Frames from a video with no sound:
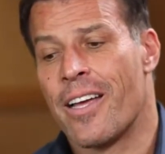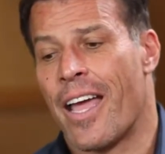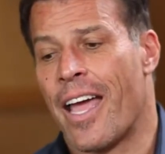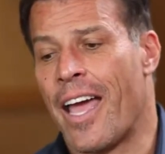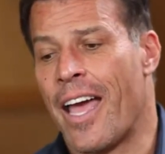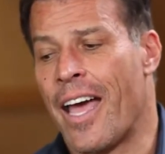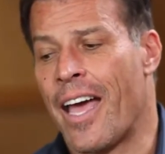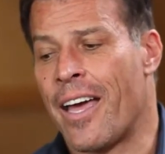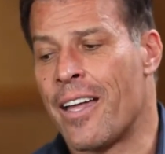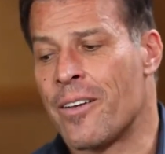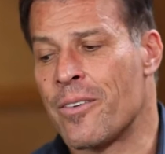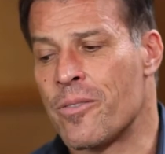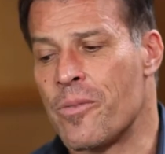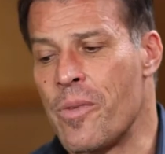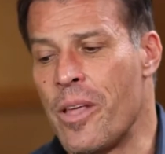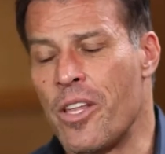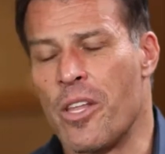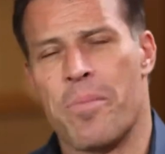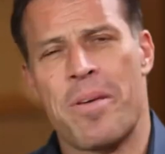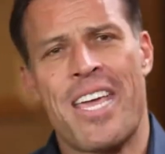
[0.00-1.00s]
And
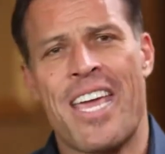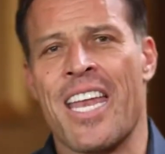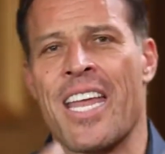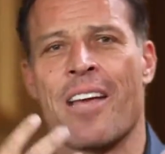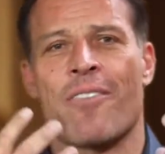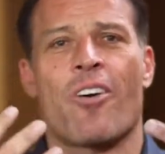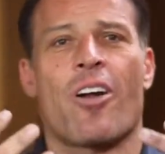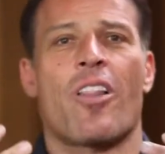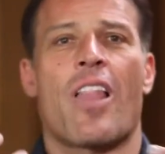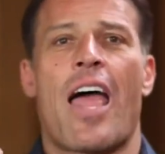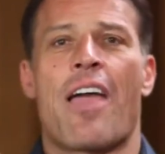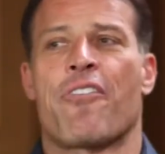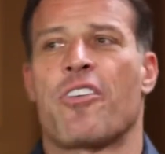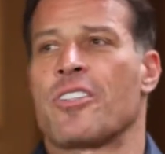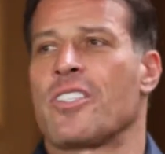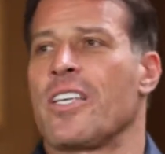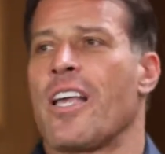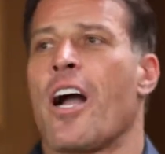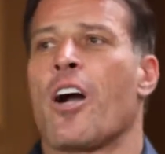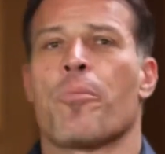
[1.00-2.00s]
in the beginning of our life
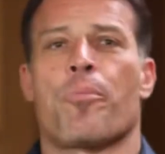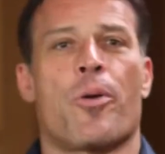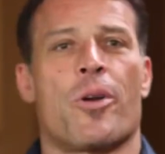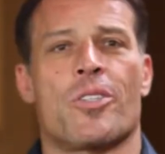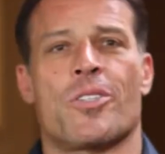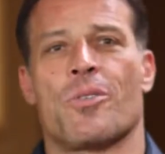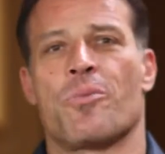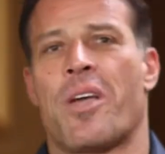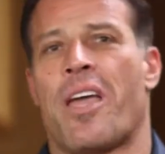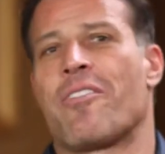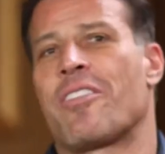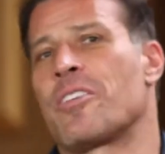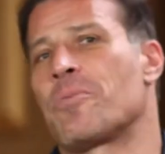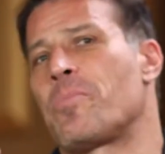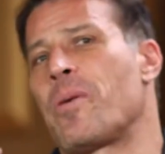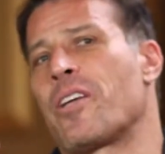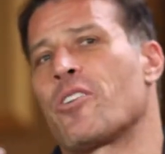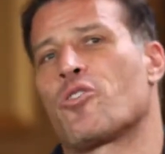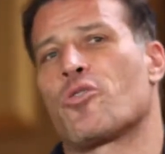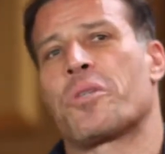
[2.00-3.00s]
as a young person, we have these
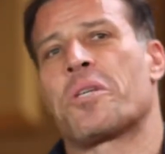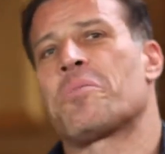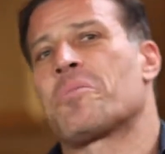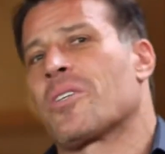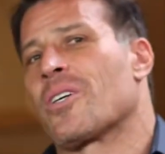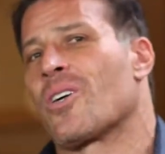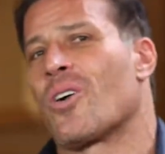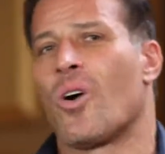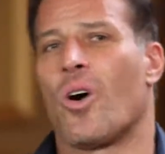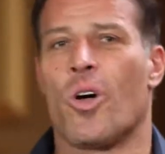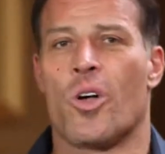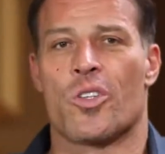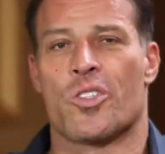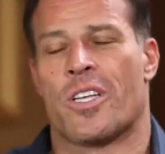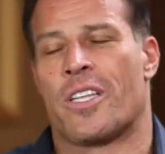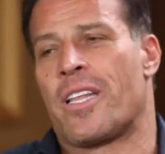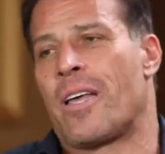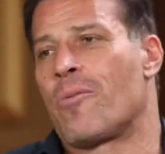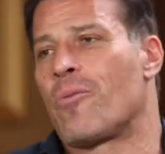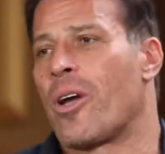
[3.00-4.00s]
big dreams and
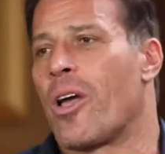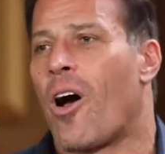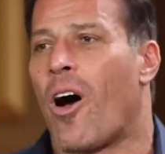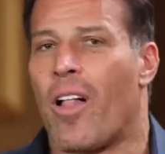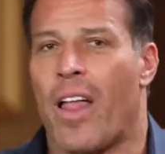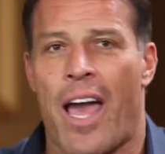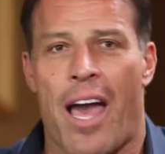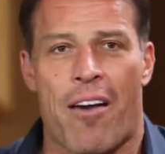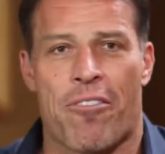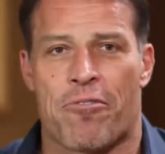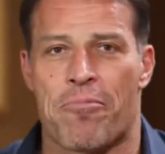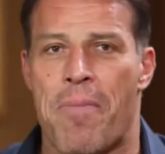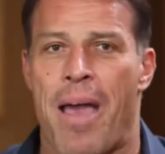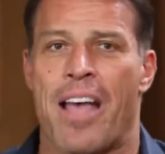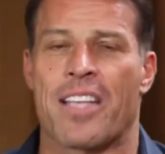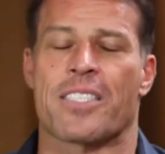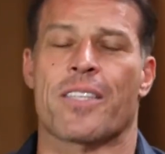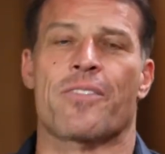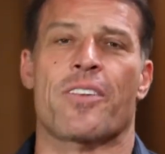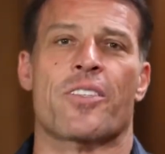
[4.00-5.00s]
goals, and then we all have
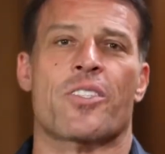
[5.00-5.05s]
massive